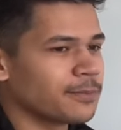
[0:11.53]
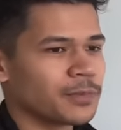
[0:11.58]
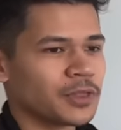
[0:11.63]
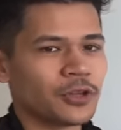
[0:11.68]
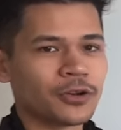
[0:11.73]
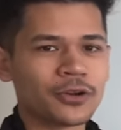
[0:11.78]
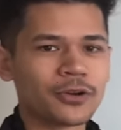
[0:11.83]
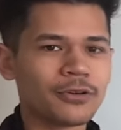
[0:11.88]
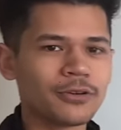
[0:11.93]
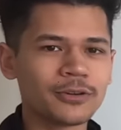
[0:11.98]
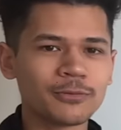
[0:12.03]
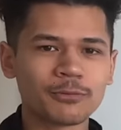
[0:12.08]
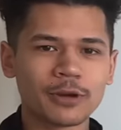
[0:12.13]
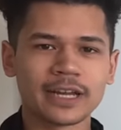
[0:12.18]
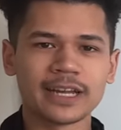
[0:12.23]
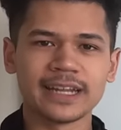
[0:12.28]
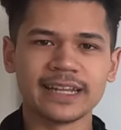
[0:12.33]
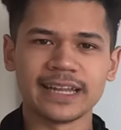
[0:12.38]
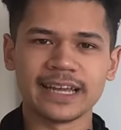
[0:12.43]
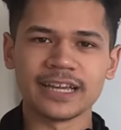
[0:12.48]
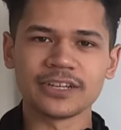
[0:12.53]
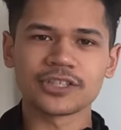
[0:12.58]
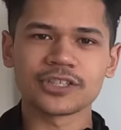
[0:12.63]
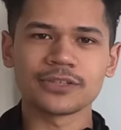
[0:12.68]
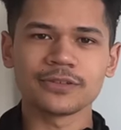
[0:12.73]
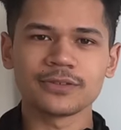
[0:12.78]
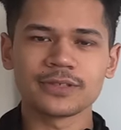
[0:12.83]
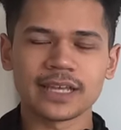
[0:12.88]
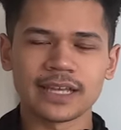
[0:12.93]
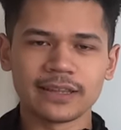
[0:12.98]
you're going to run into
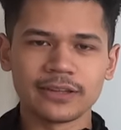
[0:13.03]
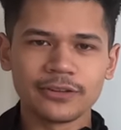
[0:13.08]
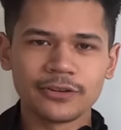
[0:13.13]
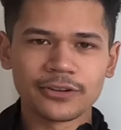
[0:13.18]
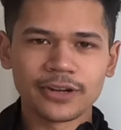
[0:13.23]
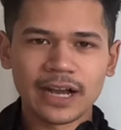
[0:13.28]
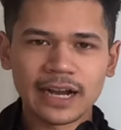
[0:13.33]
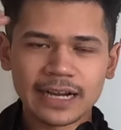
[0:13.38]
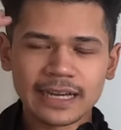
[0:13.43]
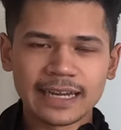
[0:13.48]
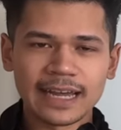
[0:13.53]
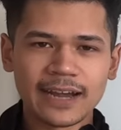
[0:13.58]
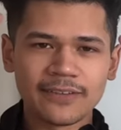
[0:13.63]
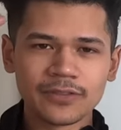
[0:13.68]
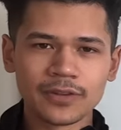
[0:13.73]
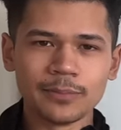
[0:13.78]
issues and then you're not gonna have